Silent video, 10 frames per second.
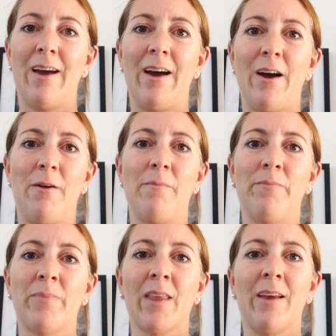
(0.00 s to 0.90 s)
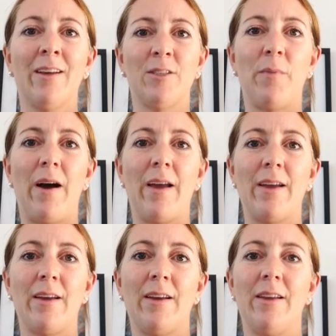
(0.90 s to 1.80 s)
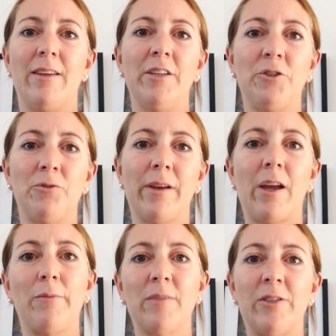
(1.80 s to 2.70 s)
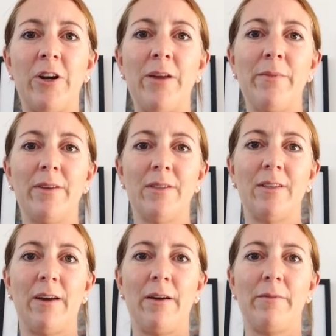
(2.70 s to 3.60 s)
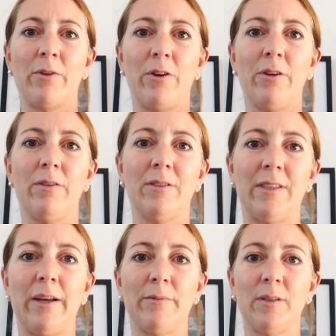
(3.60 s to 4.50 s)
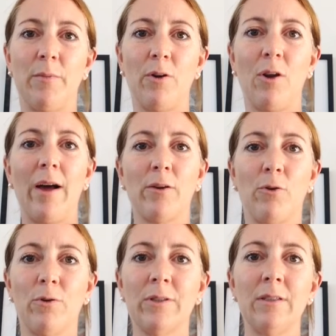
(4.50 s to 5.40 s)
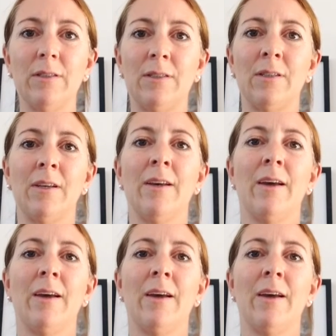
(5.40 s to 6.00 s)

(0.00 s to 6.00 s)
So my initial income stream is I'm going to set up some online courses,